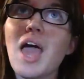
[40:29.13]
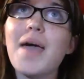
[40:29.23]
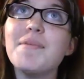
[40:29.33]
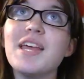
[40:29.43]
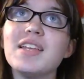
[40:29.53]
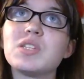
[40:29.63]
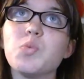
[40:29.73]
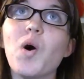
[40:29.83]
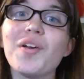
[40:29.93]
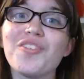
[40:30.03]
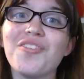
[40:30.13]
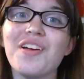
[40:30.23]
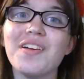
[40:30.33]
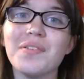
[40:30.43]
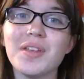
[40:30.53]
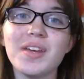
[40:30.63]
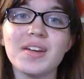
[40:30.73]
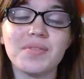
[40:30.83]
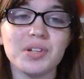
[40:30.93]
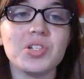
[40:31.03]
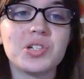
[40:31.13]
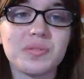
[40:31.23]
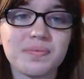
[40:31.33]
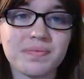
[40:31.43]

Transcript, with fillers: emanates water fairy really, which